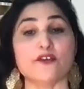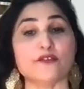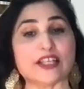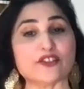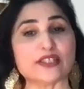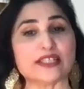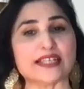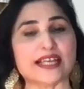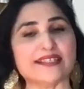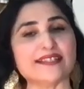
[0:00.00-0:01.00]
Fashion
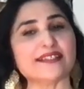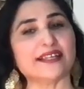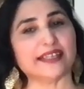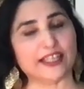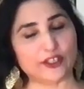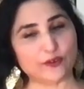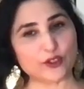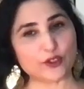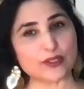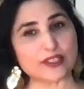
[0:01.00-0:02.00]
designers are
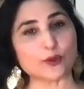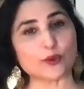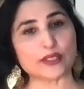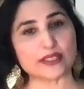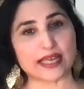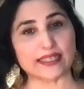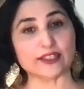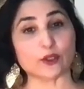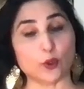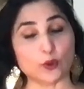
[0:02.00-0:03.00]
individuals who
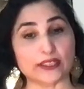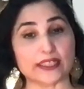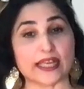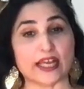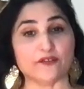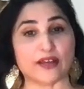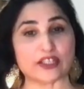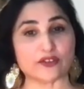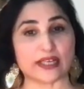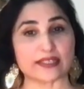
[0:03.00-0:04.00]
design clothing and
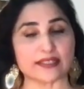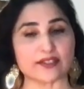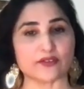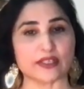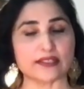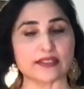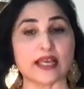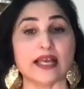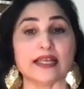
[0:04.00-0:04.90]
fashion accessories